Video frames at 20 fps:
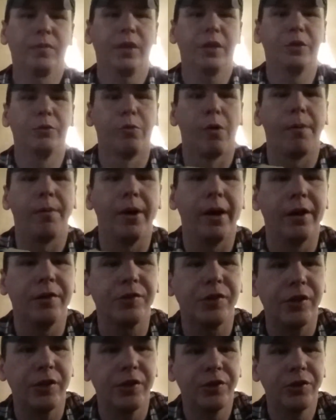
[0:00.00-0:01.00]
it's rubber
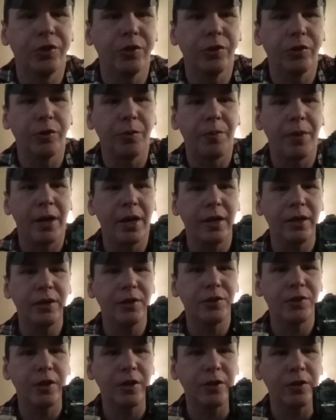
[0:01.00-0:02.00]
housing, so the paint
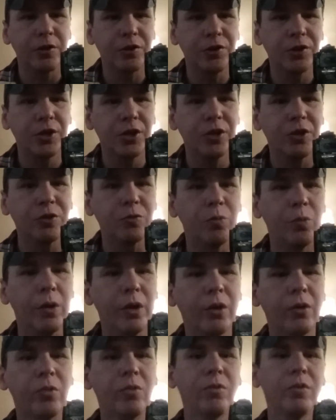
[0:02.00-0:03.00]
is not going to stick as
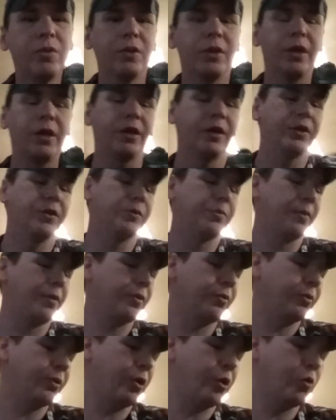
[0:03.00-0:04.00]
well as
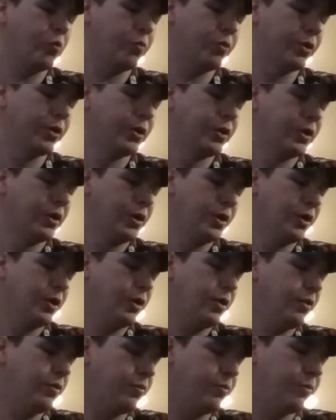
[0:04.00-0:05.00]
maybe you would hope,
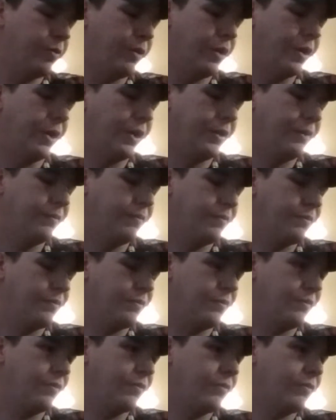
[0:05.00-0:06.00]
but
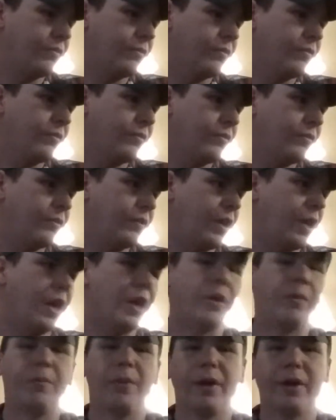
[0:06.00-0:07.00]

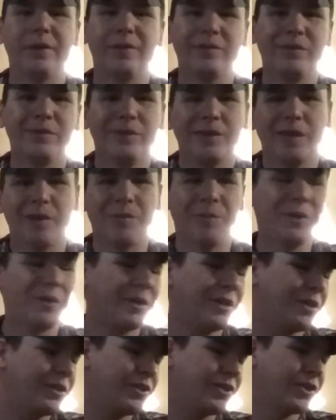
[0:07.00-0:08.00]
I don't mind. I
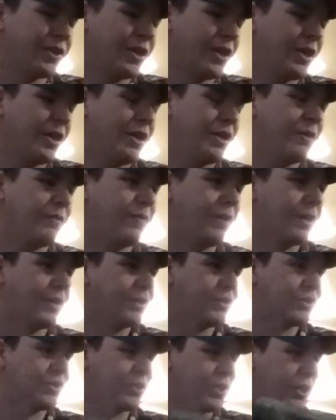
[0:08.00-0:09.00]
mean, if I
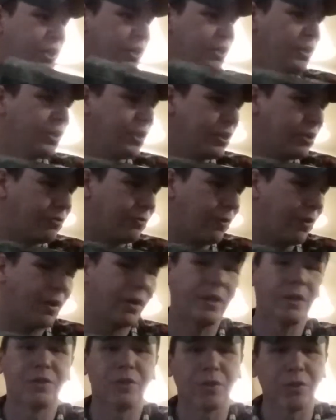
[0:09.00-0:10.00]
can see it, it's
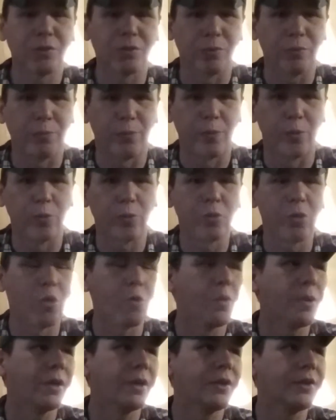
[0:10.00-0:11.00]
fine. It's also full
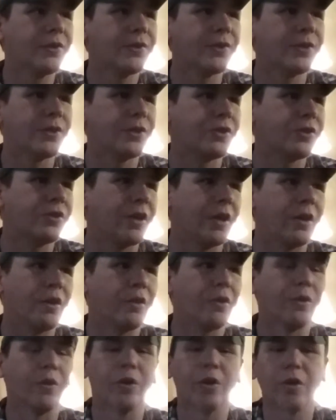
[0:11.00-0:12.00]
co-witness, it's not a
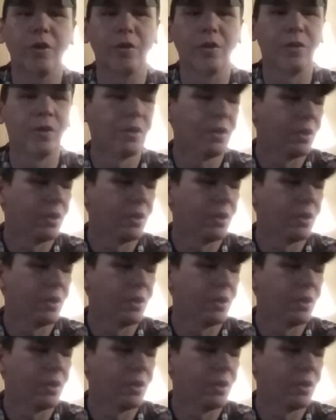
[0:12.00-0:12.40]
third.